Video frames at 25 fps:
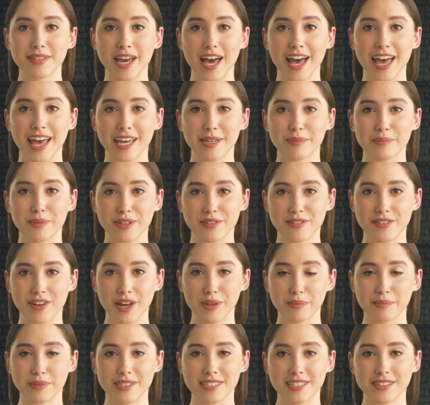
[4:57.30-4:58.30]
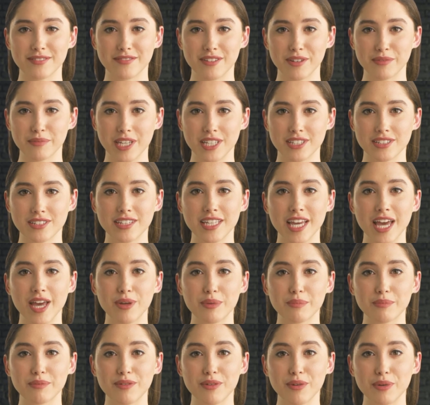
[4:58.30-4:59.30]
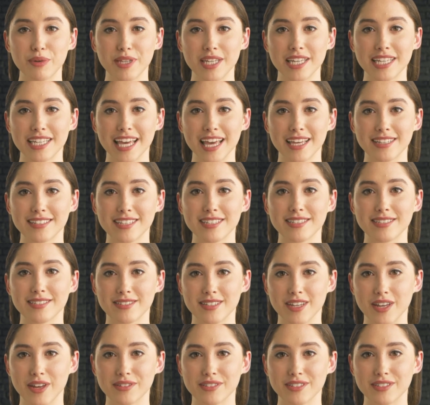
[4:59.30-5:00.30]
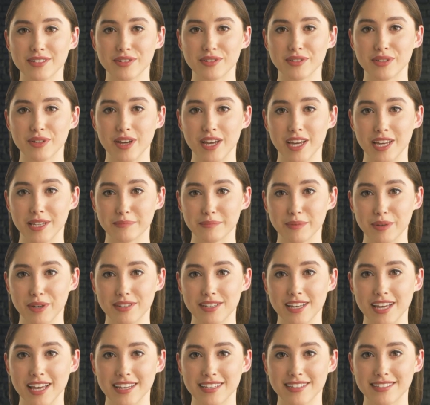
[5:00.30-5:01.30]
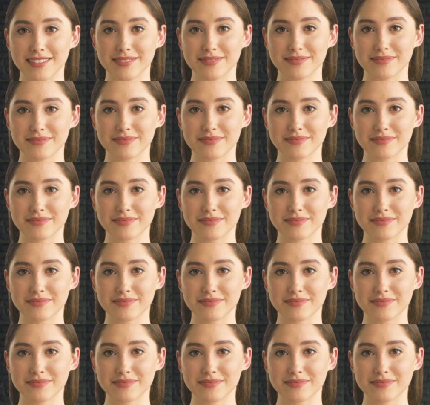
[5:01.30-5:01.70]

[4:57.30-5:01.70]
I hope you found this information helpful in getting started on your own project.